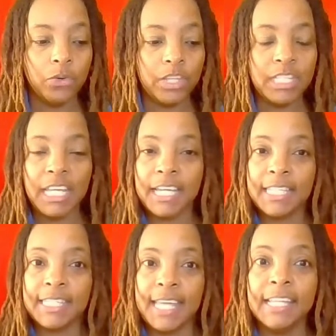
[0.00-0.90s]
Or there's like a
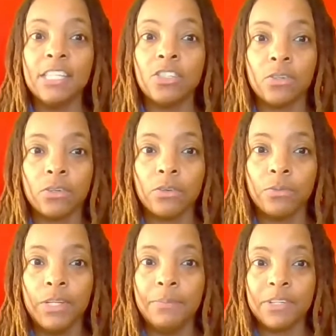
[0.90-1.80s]
sensor
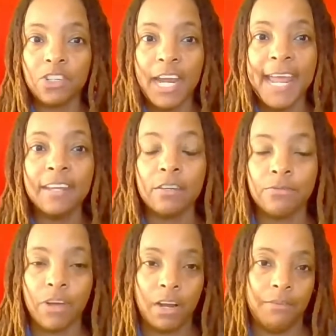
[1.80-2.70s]
when you put your hand
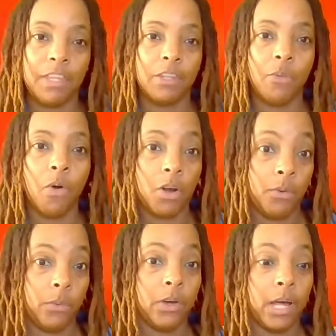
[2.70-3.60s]
in front of it, the
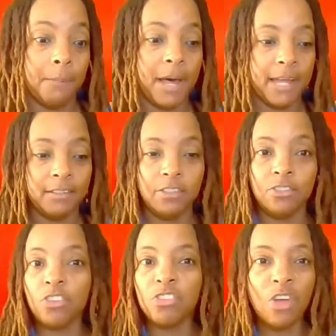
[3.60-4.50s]
water will come on.
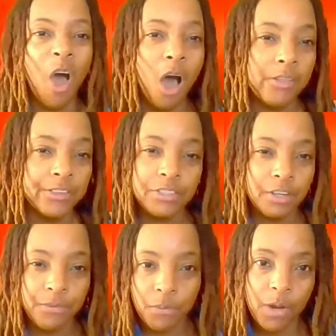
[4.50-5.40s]
So there's all those
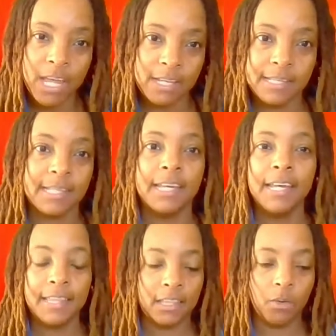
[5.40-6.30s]
different ways
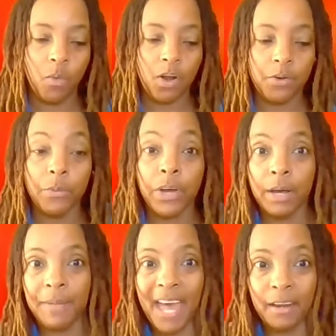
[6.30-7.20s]
that the water will
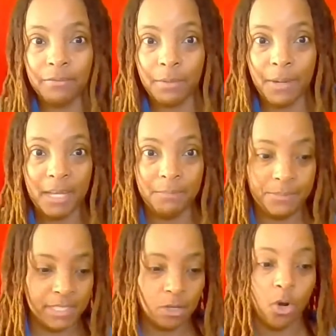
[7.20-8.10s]
come out of the
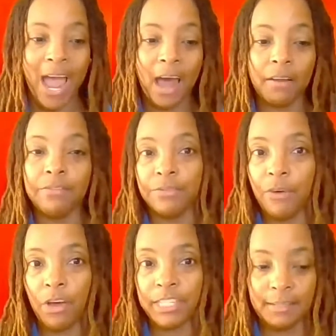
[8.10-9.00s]
pipes or out of the
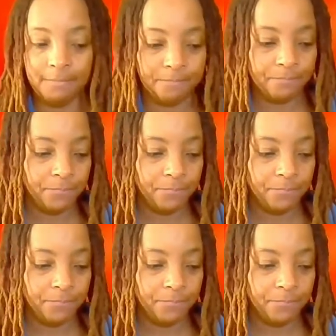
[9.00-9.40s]
faucet.